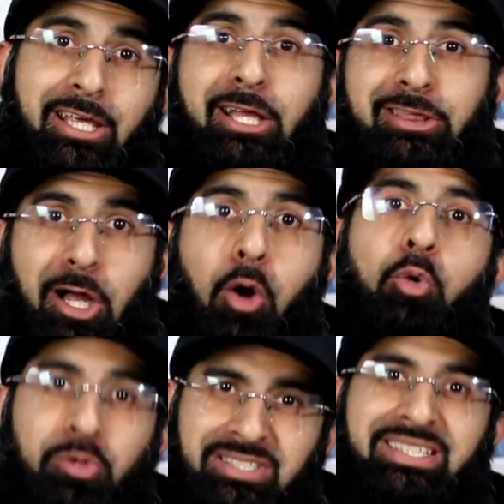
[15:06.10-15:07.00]
You
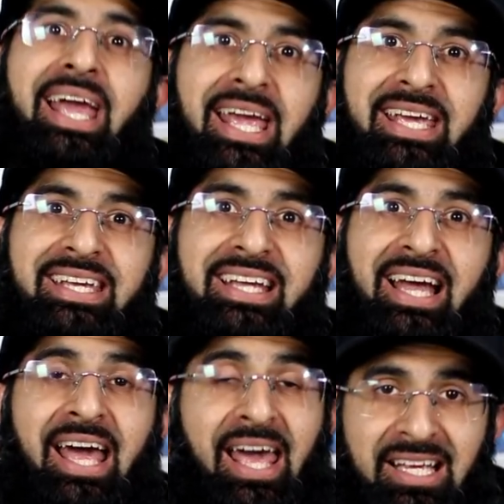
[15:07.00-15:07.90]
don't say.
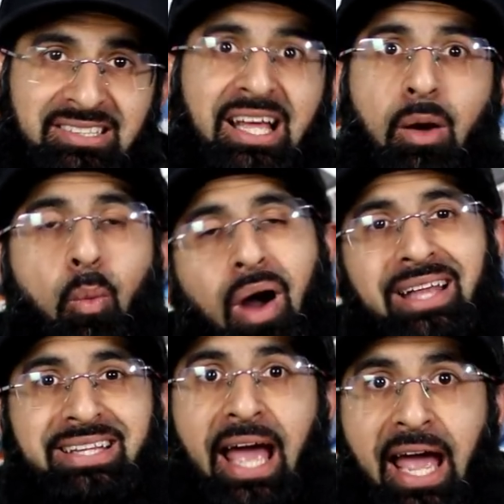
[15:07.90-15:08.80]
Is that
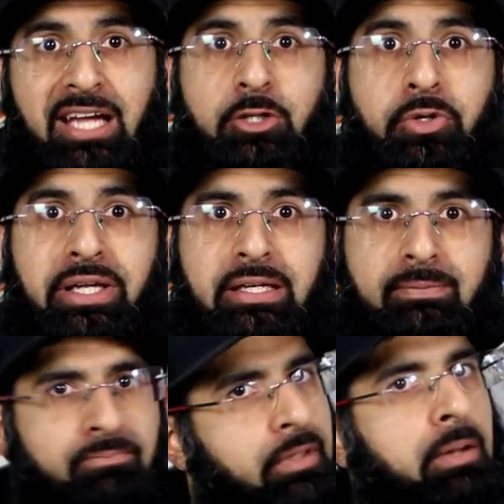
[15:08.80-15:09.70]
why they're angry?
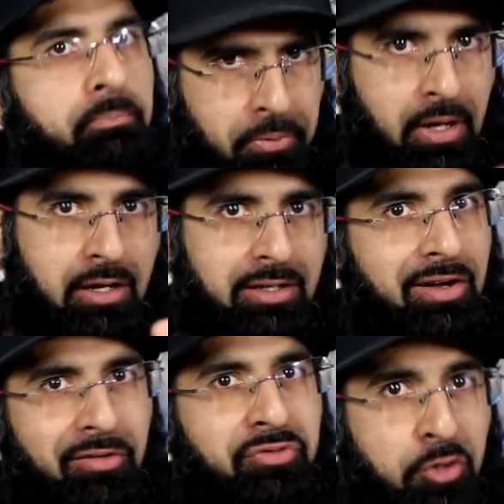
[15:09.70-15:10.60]

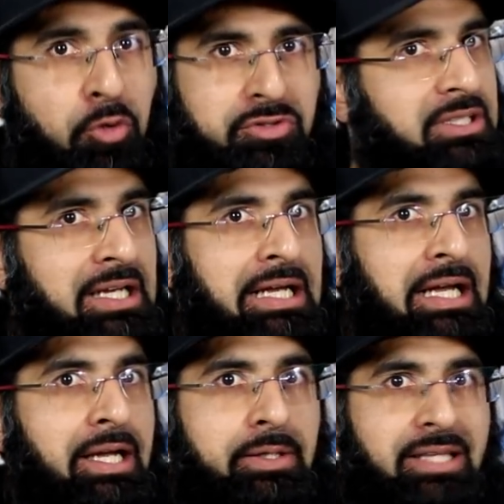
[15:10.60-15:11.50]
But of course,
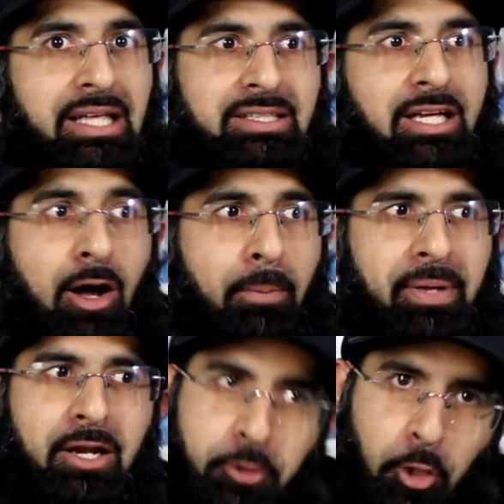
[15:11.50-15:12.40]
there, there can't
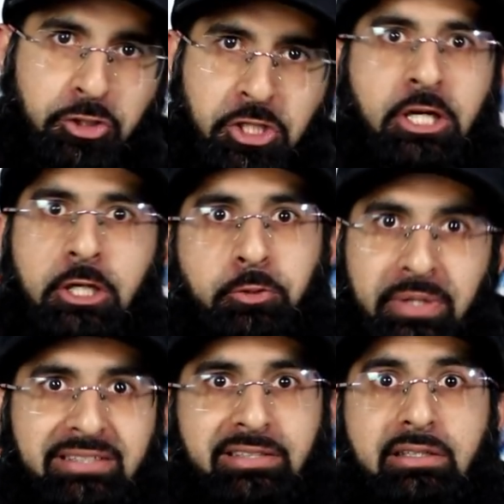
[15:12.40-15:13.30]
be a logical
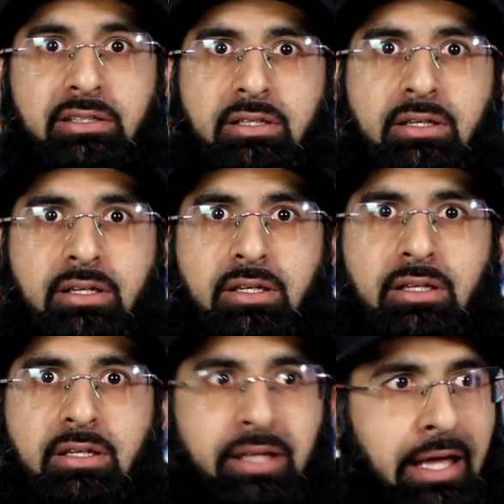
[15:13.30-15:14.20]
reason.
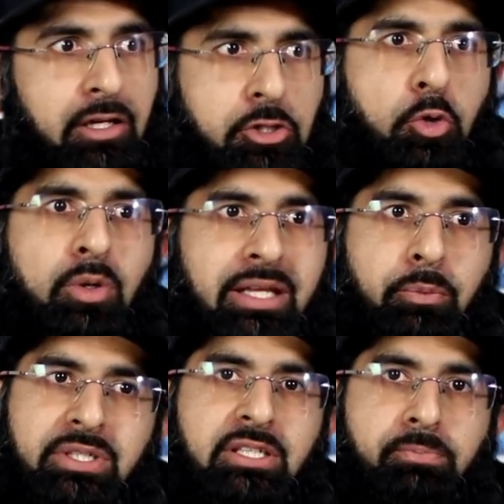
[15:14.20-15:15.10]
Yeah, surely
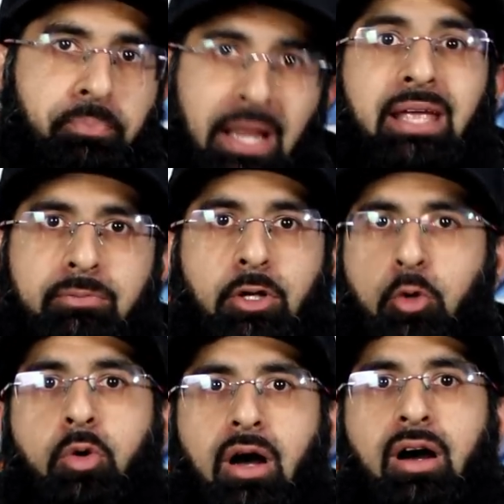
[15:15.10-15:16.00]
we just blame the
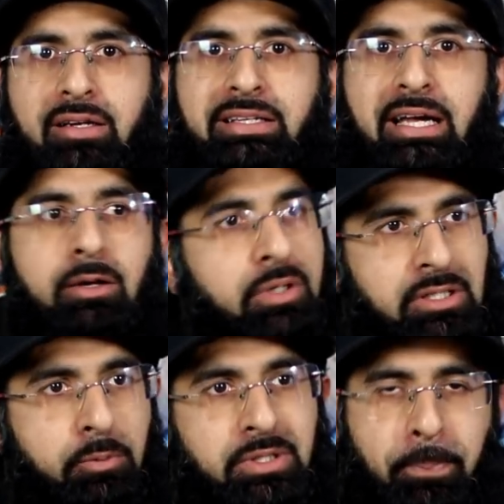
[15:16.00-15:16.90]
Quran. Yeah, we
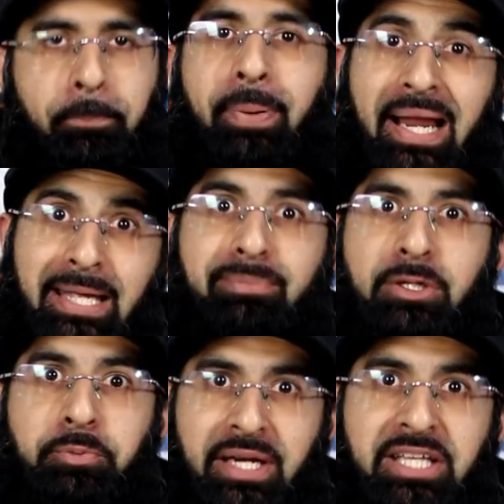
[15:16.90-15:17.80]
just, we just blame
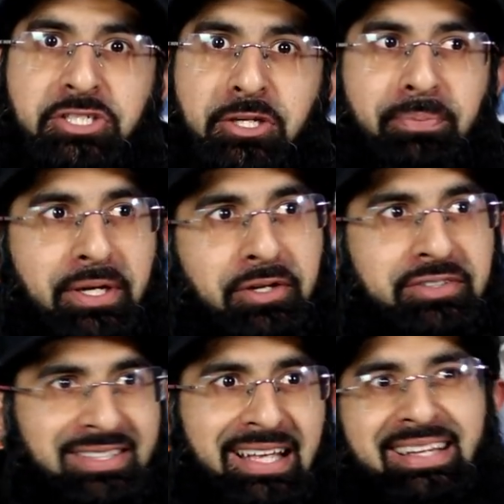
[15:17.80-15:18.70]
the religion
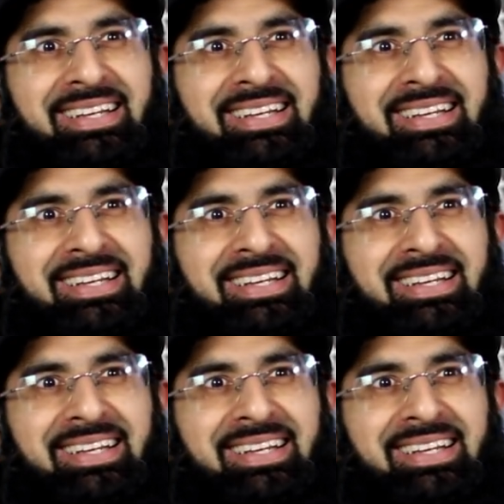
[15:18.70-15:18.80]
because